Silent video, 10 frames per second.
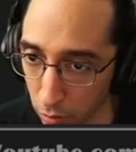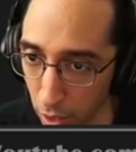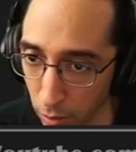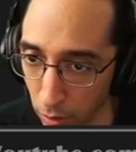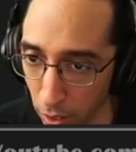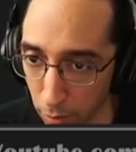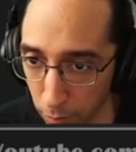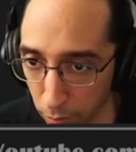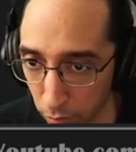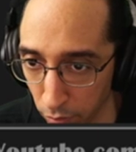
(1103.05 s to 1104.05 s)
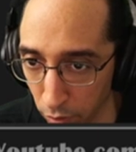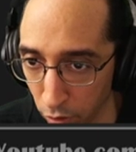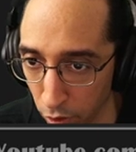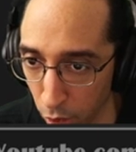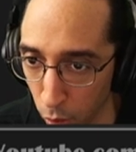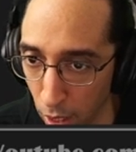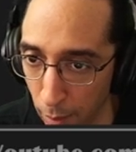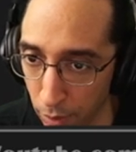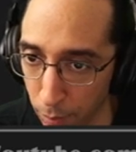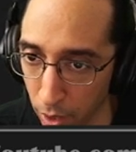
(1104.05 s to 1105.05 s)
Right. So
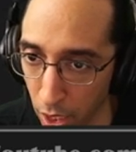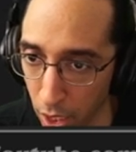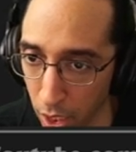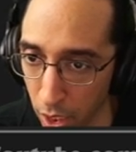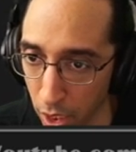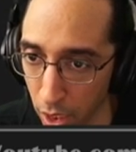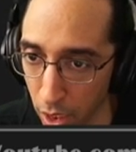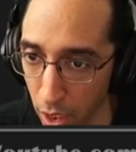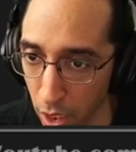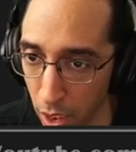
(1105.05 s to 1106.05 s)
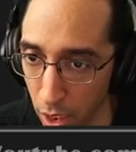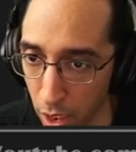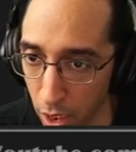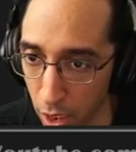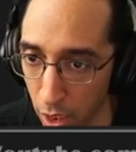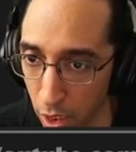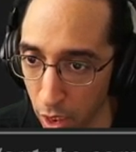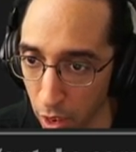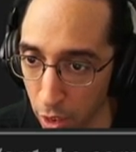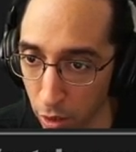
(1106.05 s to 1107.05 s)
I'm going to play
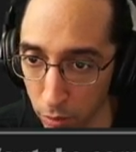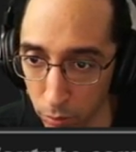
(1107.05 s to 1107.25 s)
here.